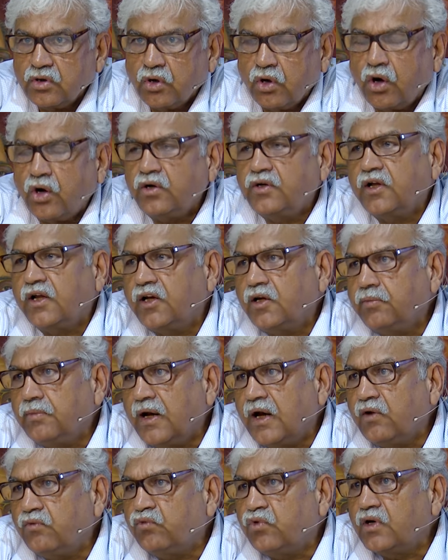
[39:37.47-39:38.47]
Ordinary
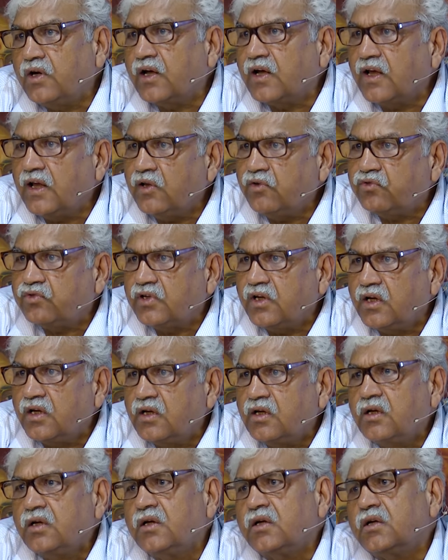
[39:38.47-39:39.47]
man would again say,
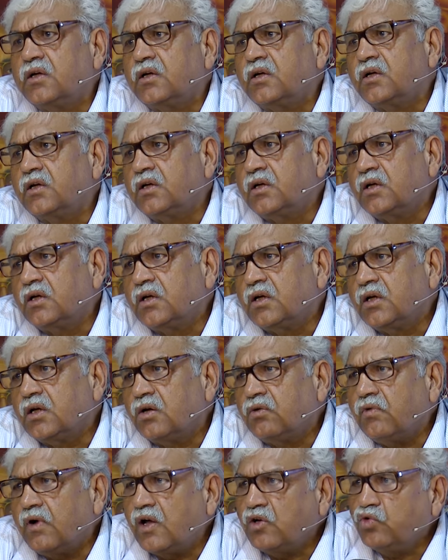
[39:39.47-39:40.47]

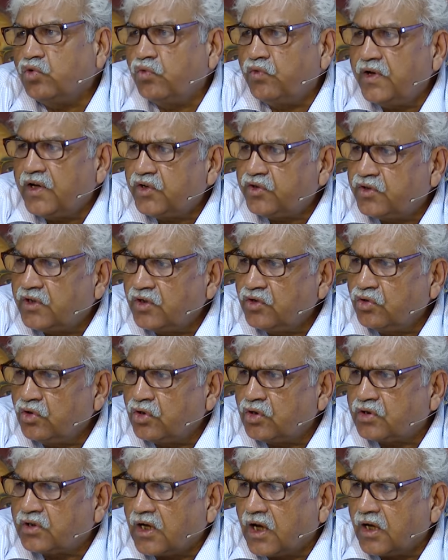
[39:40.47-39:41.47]
why are you wasting
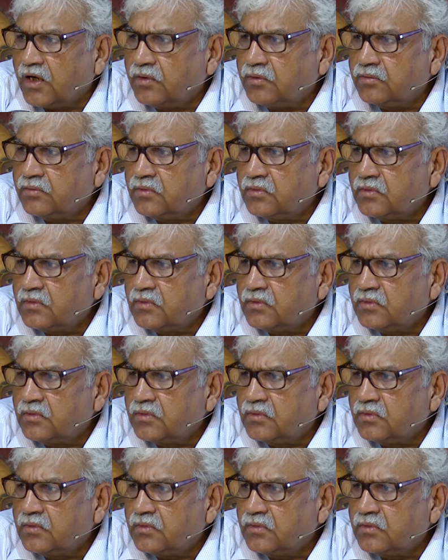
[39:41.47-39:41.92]
your time?